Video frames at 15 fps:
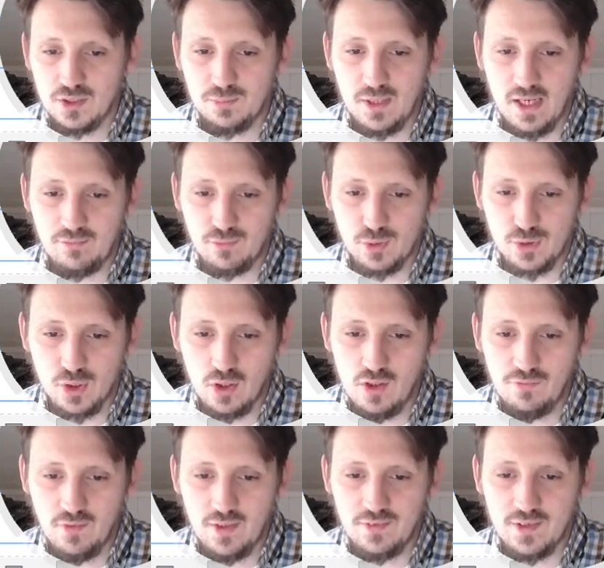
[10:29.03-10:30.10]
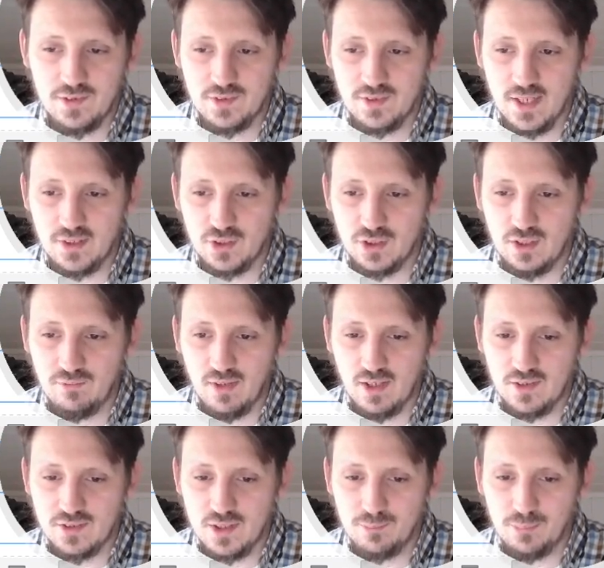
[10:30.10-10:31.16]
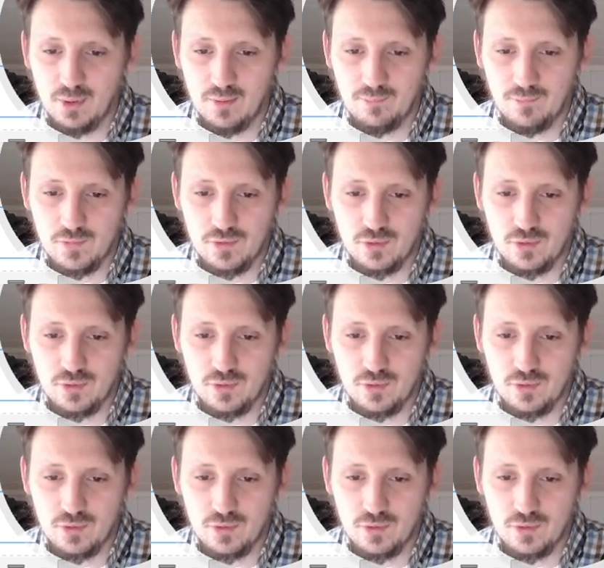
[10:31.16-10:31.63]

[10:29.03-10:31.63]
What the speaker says: we have to solve, and this is actually very simple.